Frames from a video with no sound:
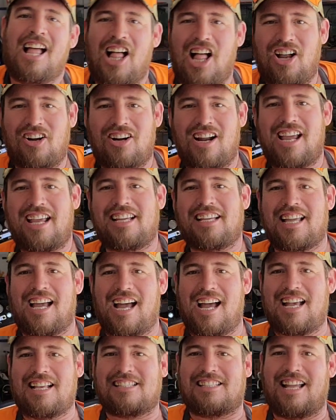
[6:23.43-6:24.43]
Alright
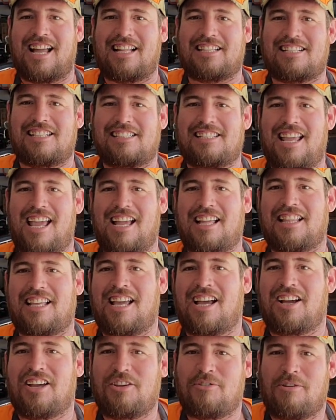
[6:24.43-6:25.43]
guys, that's exactly
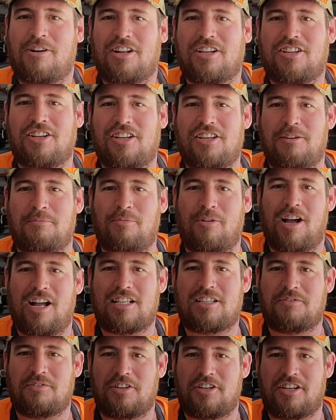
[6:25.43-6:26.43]
how you want to cook your
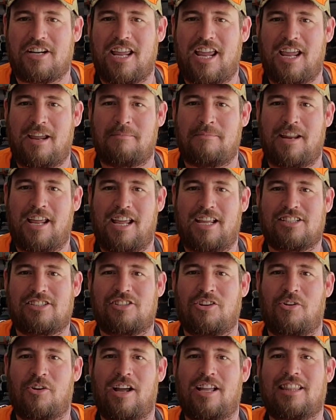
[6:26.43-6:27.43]
brats for your game day.
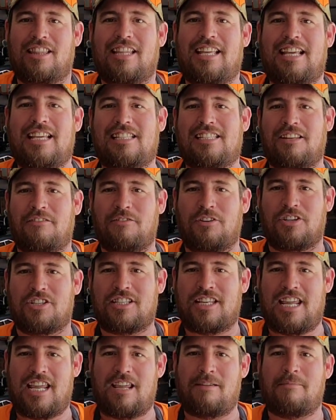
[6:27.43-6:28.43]
So at least if your
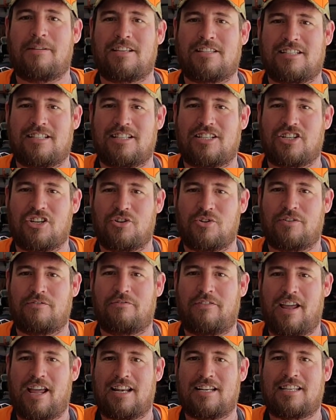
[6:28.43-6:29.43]
team isn't doing
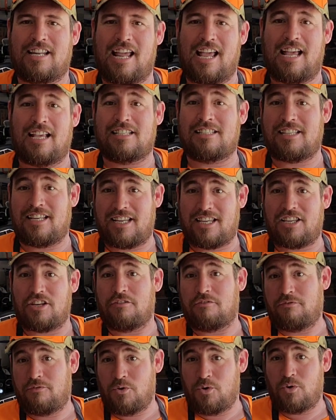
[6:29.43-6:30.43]
fantastic,
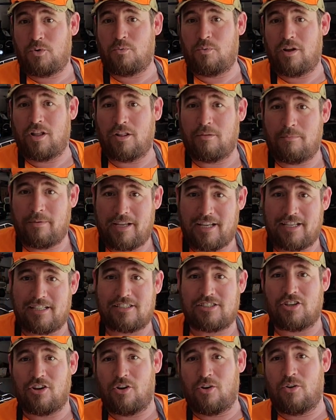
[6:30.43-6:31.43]
your food will be.
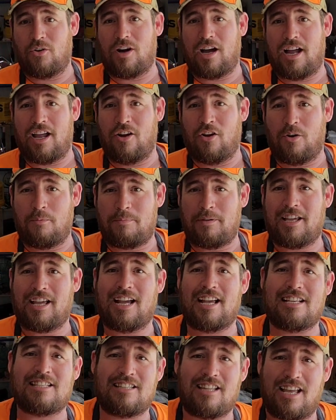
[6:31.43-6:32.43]
So I hope you
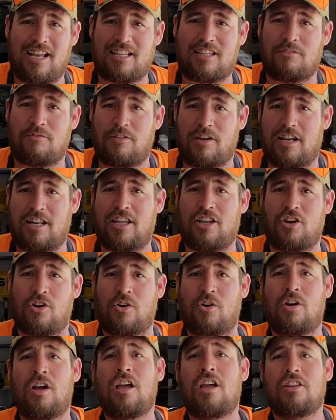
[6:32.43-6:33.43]
guys liked the
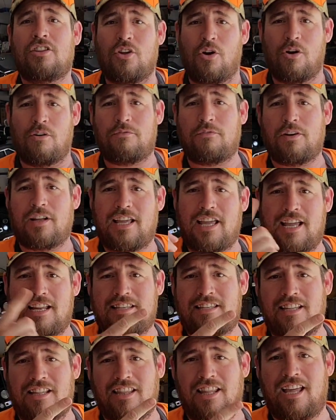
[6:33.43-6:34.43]
video. Don't
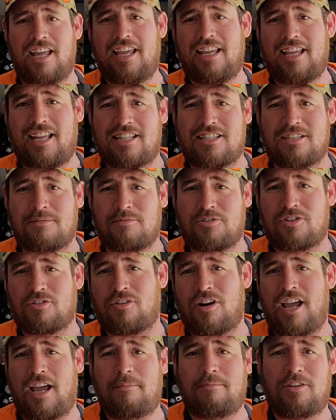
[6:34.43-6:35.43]
forget to like and
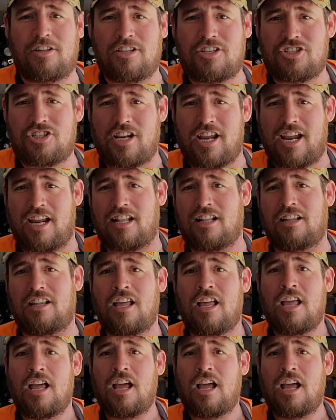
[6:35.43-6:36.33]
subscribe to the channel.